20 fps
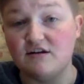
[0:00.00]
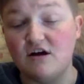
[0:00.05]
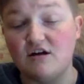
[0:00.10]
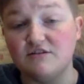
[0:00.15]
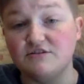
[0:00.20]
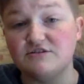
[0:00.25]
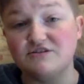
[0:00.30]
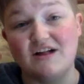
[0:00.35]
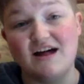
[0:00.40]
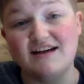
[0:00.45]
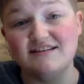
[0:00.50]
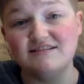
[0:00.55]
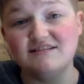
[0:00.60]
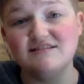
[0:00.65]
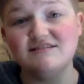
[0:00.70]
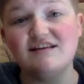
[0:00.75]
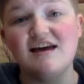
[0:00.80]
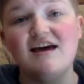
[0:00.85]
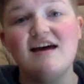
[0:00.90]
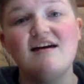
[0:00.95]
college
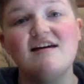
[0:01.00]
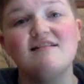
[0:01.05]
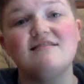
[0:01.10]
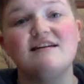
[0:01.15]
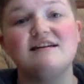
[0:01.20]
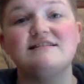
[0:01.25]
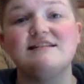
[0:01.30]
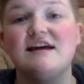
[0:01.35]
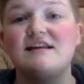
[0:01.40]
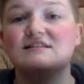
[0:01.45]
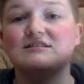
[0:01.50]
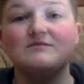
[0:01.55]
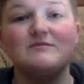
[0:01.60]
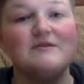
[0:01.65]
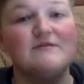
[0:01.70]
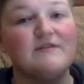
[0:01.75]
classes. They tend to be